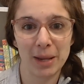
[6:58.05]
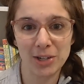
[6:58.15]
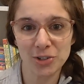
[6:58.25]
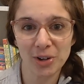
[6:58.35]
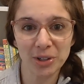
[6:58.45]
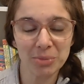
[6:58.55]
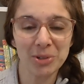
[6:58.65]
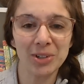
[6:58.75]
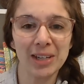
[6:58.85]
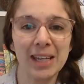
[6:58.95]
Patreon
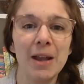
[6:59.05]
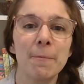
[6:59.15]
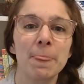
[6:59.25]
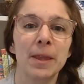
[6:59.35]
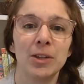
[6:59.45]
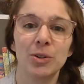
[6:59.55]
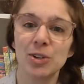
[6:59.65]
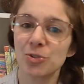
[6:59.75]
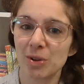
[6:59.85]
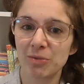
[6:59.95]
community. You
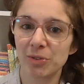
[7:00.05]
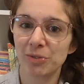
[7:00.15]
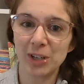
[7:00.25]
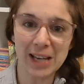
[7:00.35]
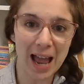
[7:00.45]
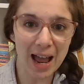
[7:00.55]
can join for free